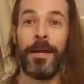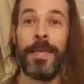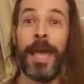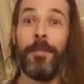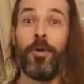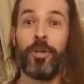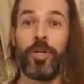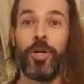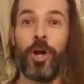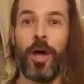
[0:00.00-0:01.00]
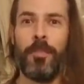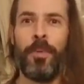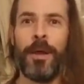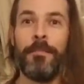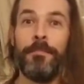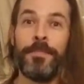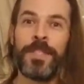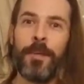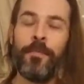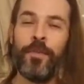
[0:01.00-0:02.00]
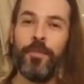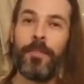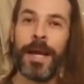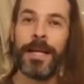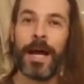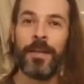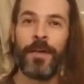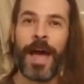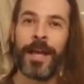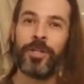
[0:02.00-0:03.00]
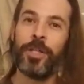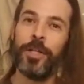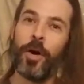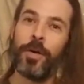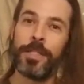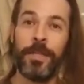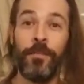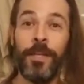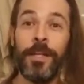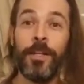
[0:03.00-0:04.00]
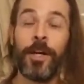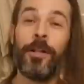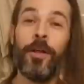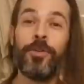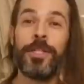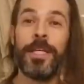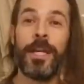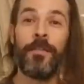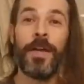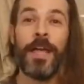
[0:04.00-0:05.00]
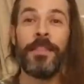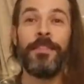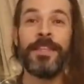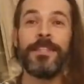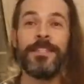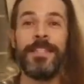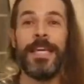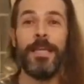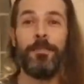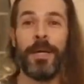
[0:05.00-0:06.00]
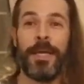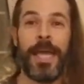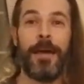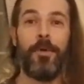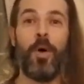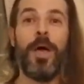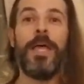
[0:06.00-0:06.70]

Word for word: camo shirt on, but some of you might not have actually noticed if you didn't look closely enough that this is guinea pig camo.